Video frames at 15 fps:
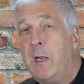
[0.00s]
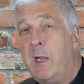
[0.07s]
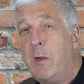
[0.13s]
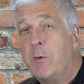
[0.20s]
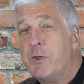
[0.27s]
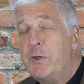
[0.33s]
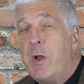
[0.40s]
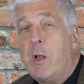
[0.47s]
It
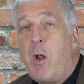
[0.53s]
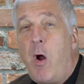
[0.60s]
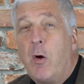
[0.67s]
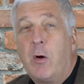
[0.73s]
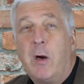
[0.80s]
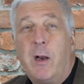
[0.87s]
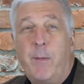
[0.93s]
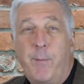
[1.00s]
was no
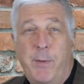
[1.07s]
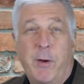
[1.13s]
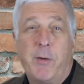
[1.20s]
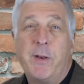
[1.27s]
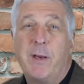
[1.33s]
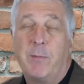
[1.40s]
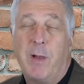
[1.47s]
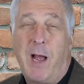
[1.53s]
longer a
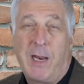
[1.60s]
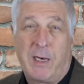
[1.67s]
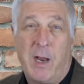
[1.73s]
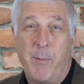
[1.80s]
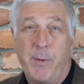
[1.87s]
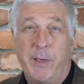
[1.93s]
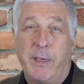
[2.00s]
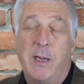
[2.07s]
building block
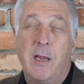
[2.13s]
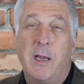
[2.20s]
company,